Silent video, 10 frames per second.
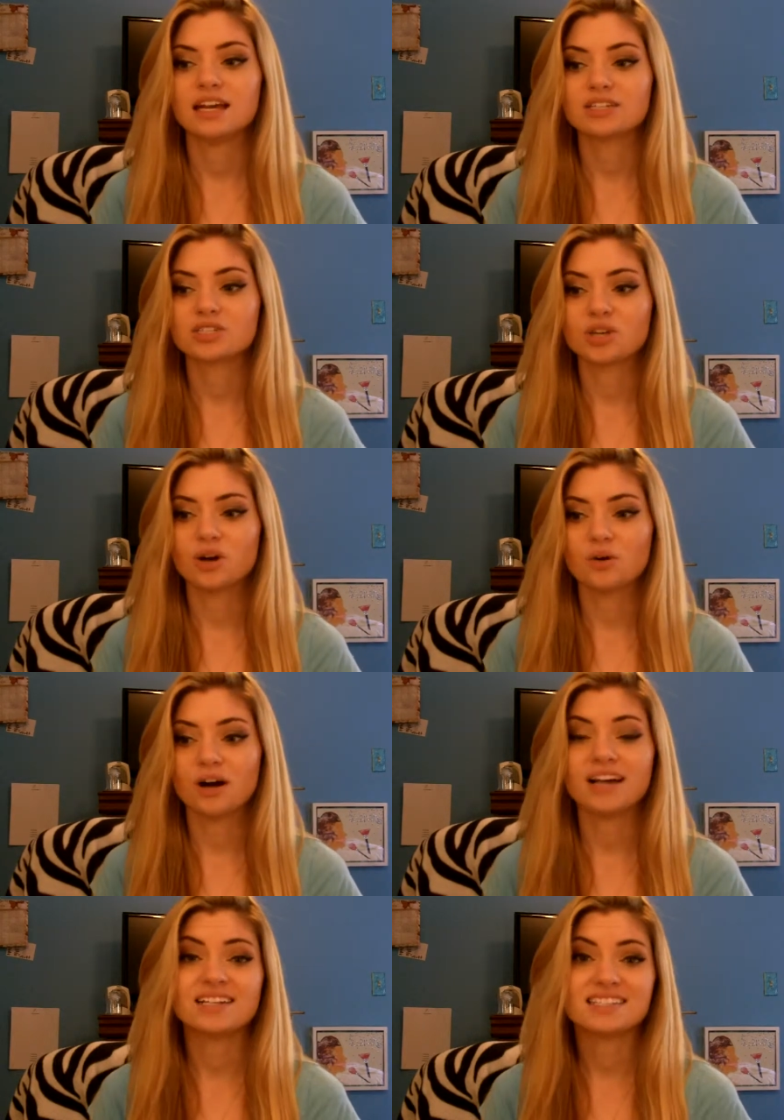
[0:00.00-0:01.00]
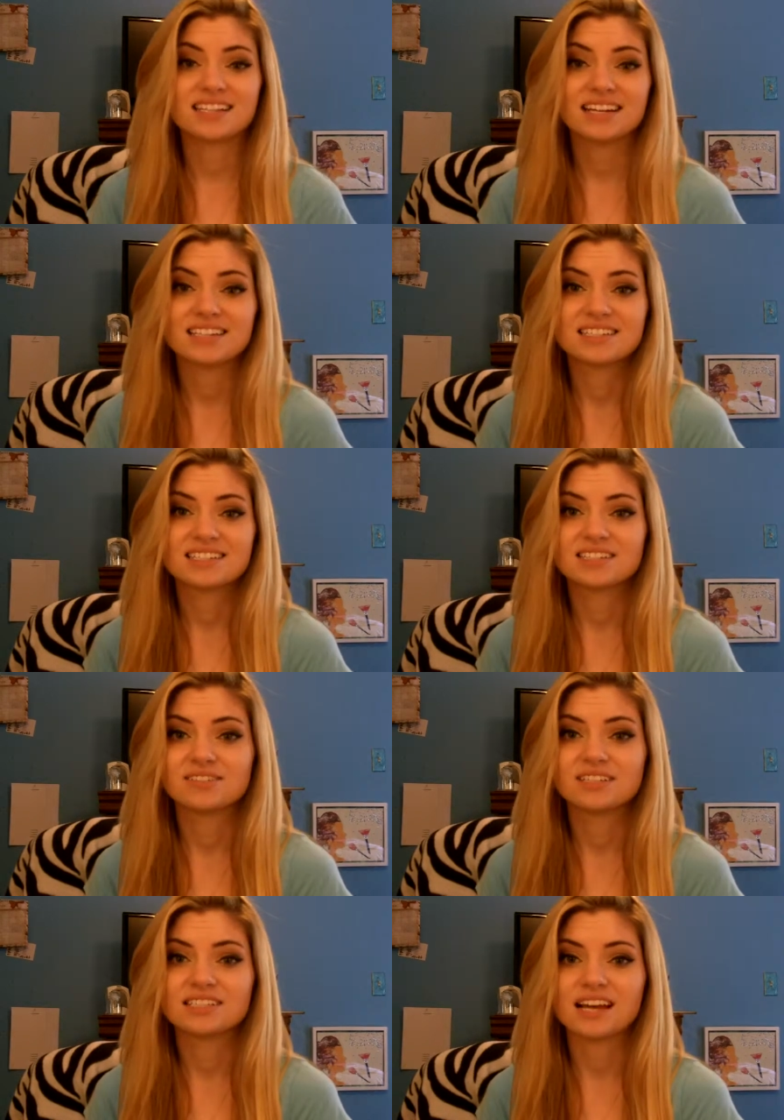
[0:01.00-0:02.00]
And so I decided to
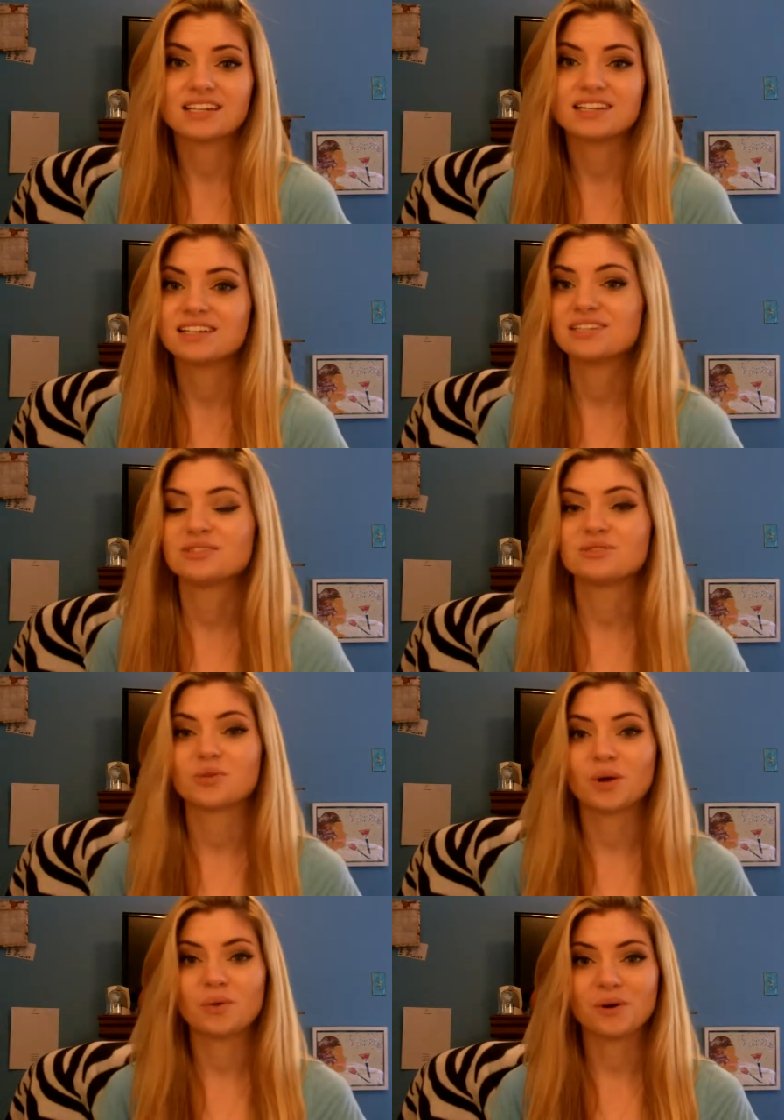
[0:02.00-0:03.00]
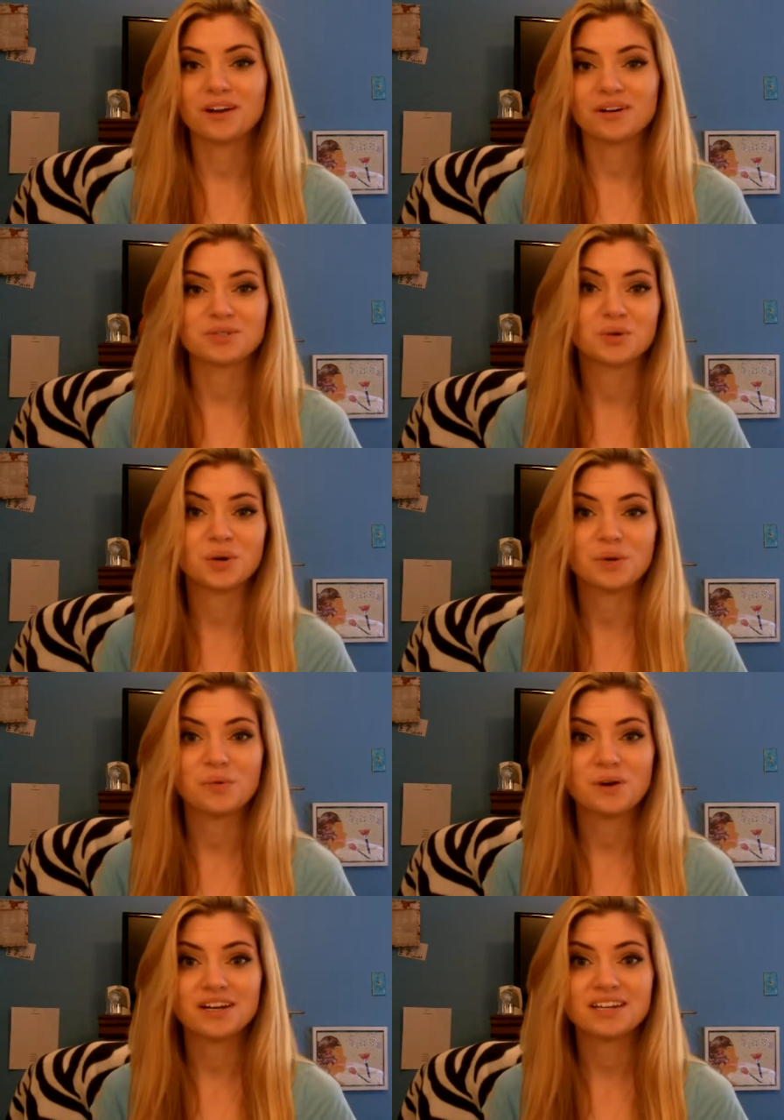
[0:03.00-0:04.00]
steal his idea and do 21 on
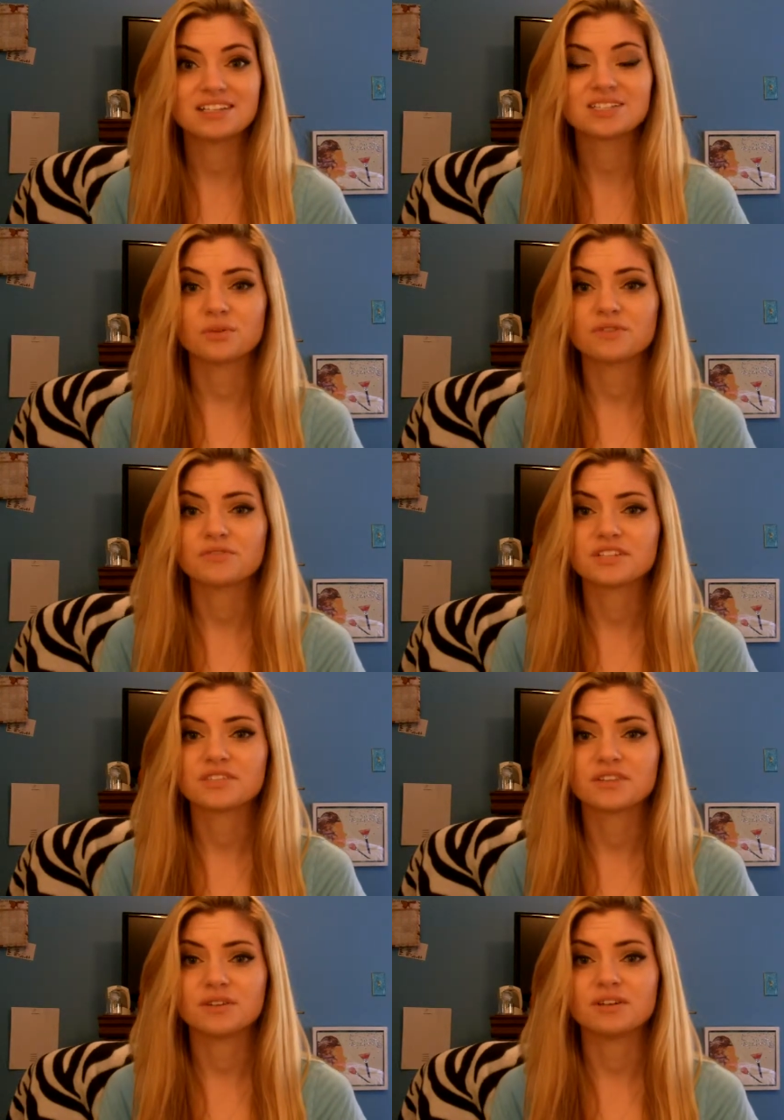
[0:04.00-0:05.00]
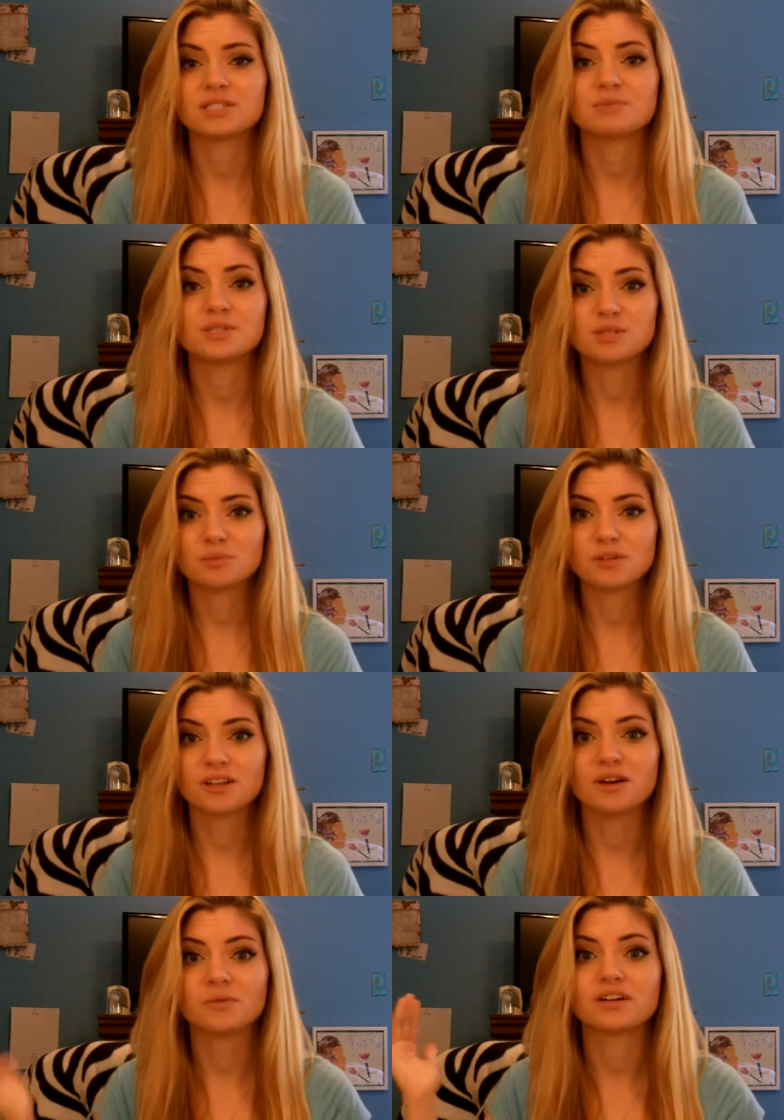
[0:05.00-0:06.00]
21. In order for this video not to be super
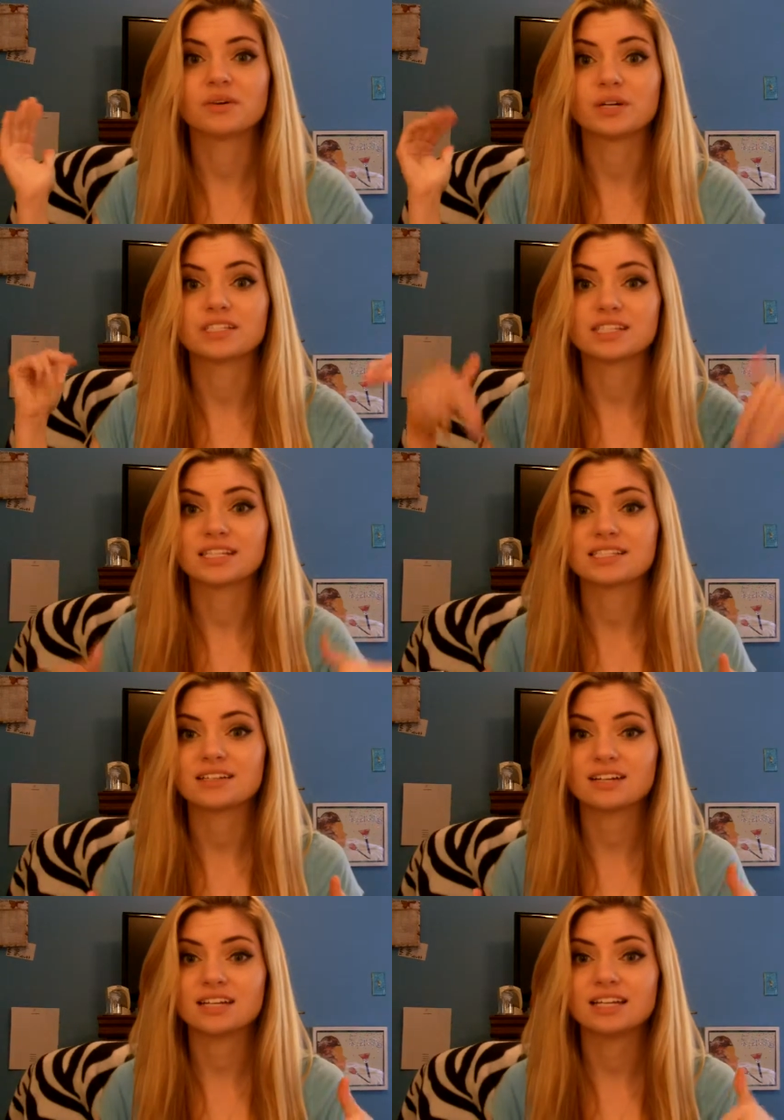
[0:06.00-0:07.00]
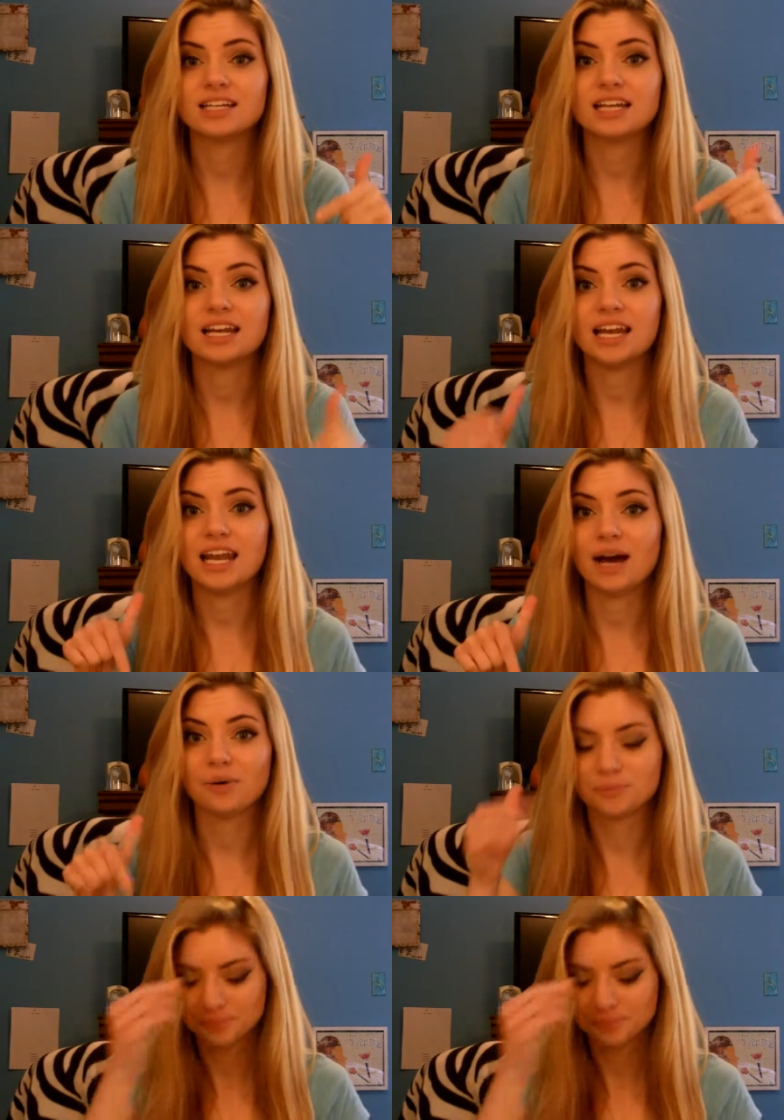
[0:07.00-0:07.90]
long, we're going to get started now.